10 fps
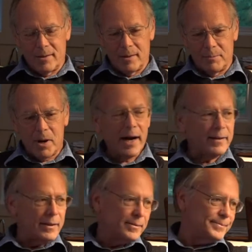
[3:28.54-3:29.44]
pilot,
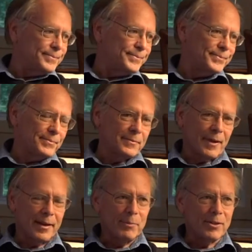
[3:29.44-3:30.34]

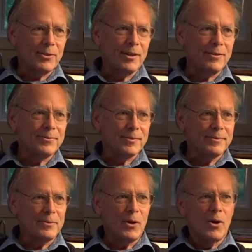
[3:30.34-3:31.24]
like myself,
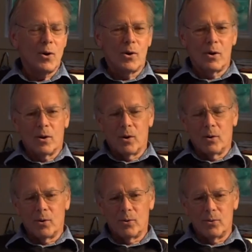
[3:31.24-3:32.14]

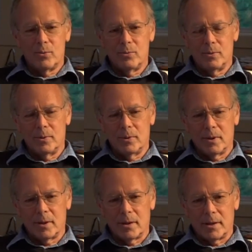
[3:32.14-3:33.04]
who
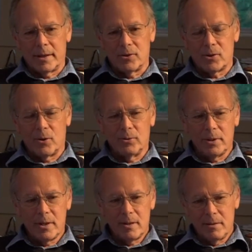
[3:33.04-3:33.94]
is
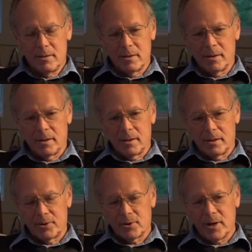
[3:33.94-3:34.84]
only
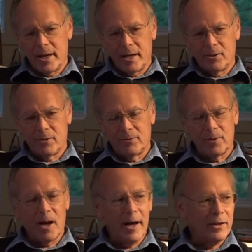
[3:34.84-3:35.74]
trained to
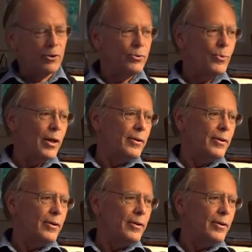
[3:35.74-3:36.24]
fly in good weather.